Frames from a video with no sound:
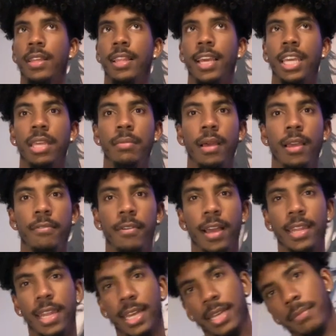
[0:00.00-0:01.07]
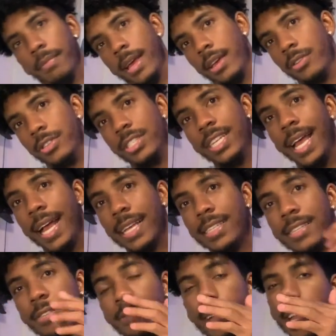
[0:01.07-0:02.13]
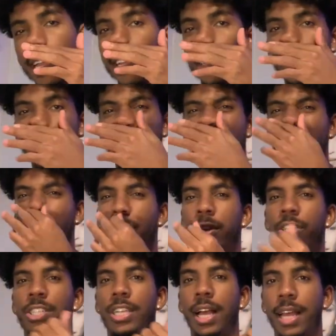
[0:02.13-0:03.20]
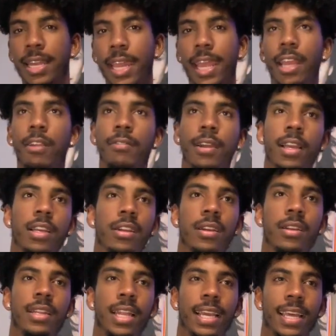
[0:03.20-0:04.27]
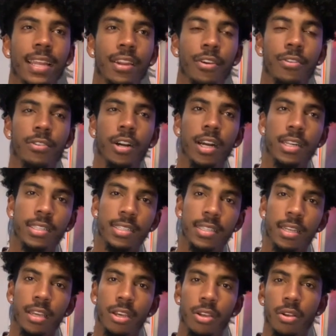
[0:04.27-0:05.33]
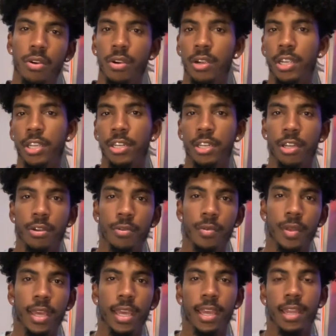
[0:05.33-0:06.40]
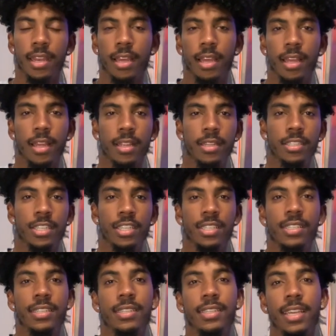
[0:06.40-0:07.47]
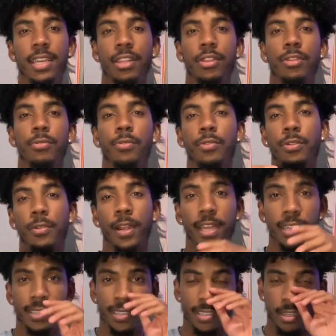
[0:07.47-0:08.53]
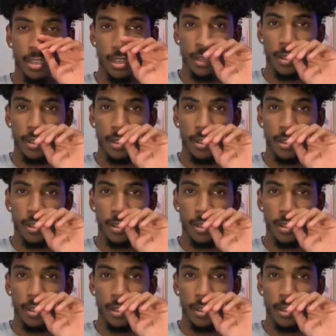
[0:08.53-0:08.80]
like you might find like a Michael Jackson record or a Sade record like at a garage sale, or and just digging through crates